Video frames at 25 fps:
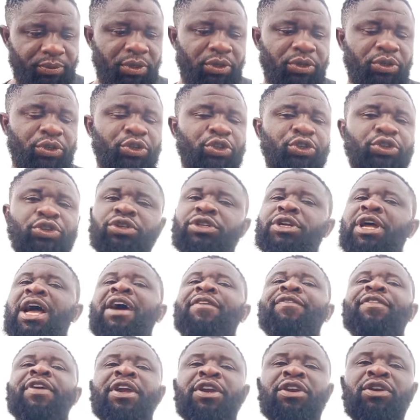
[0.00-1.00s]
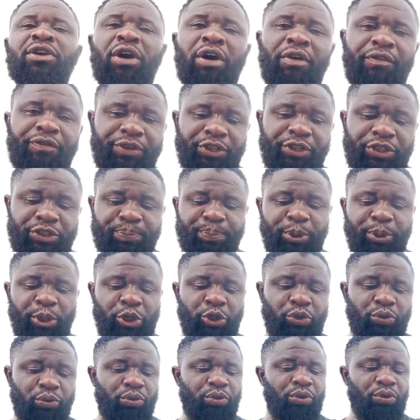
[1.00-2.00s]
You don't have any of this
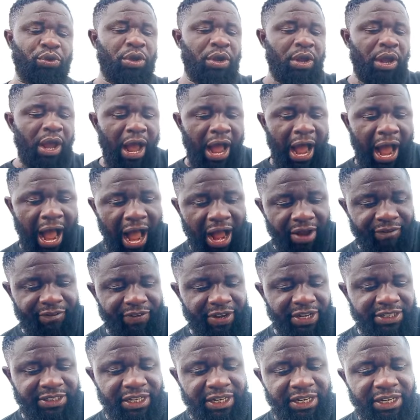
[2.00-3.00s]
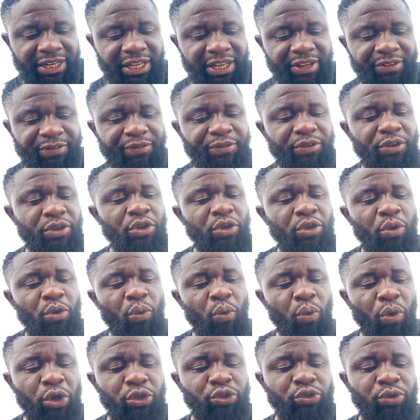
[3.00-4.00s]
issue, harvest the leaf.
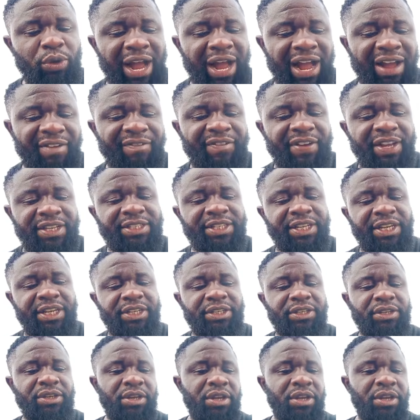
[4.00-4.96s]
Once you harvest it,